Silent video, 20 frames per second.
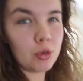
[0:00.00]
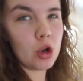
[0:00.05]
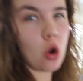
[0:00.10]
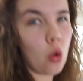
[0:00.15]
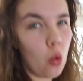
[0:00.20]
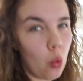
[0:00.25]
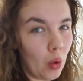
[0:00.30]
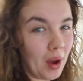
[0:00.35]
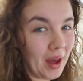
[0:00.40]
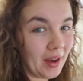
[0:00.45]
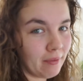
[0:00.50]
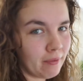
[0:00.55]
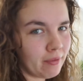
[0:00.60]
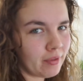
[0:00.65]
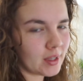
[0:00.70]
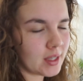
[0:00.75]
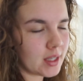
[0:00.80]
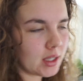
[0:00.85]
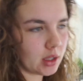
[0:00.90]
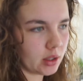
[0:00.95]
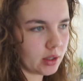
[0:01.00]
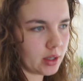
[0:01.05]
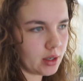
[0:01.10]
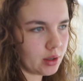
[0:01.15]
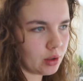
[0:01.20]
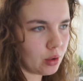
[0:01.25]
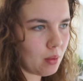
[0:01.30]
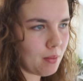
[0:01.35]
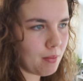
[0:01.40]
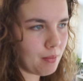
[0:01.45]
not one for
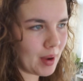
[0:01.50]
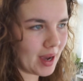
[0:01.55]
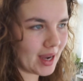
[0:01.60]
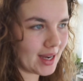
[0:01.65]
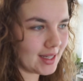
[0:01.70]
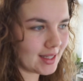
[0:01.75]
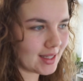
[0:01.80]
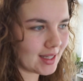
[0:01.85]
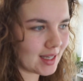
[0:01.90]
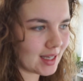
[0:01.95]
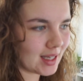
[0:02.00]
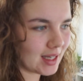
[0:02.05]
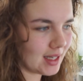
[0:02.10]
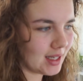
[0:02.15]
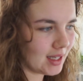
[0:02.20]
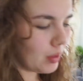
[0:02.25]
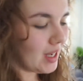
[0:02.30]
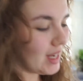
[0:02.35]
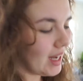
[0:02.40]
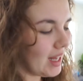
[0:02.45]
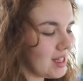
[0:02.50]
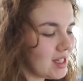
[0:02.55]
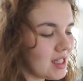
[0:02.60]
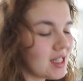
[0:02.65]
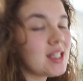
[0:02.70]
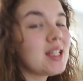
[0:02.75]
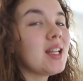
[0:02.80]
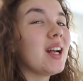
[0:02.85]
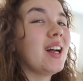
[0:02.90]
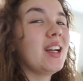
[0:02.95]
cereal, but need to
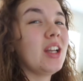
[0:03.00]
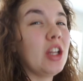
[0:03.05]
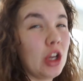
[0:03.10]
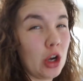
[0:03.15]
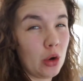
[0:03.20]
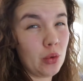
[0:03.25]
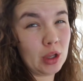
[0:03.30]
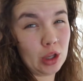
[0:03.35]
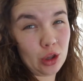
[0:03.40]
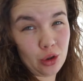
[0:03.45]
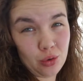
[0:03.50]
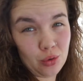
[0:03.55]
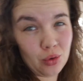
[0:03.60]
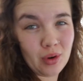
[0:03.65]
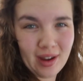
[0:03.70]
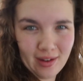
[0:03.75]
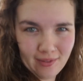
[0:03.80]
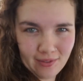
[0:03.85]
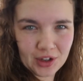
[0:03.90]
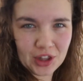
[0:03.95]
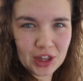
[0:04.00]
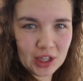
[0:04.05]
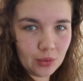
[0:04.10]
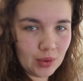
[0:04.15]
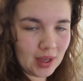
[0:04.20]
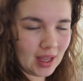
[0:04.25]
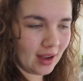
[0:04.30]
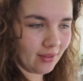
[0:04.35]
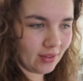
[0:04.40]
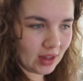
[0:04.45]
start going through everything we
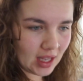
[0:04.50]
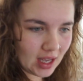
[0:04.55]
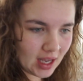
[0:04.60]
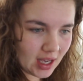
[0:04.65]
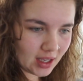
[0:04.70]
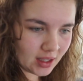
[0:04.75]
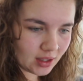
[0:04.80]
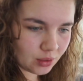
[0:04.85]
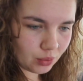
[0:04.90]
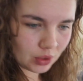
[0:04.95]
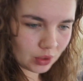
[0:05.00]
have in the house,